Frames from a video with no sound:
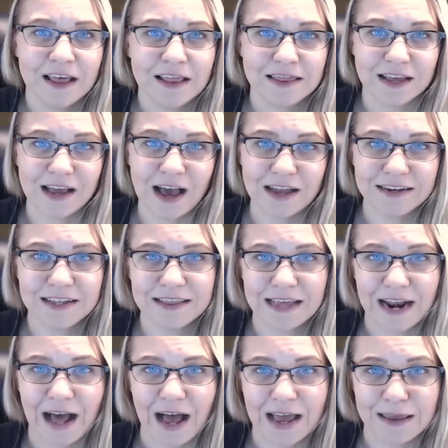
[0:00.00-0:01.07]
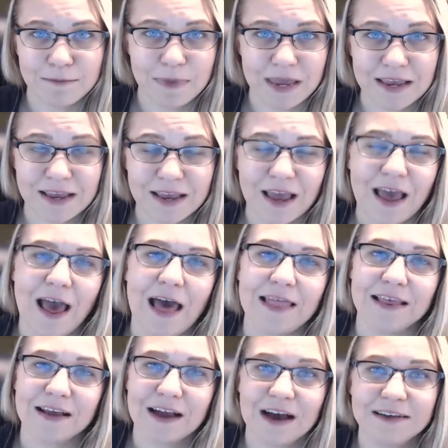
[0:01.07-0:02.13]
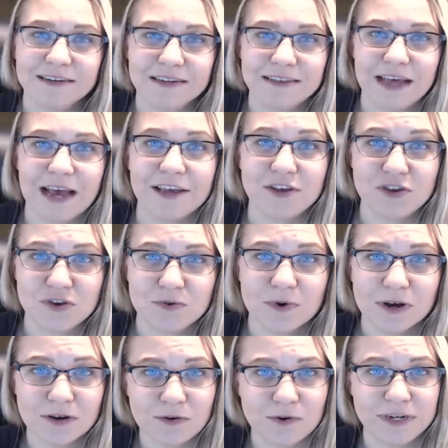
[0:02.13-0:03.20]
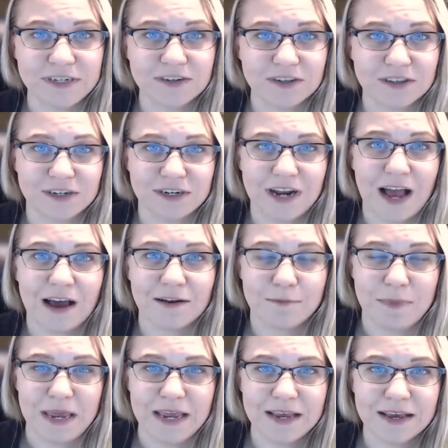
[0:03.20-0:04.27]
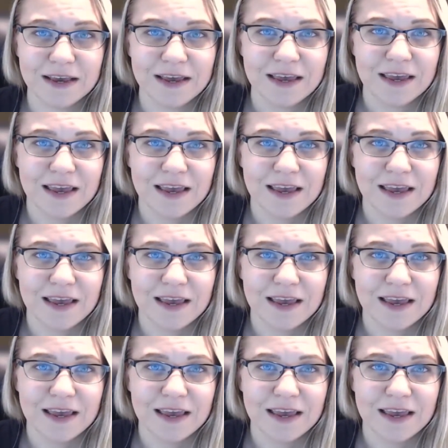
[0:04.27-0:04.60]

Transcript: the content that I make and the content that you are going to learn how to make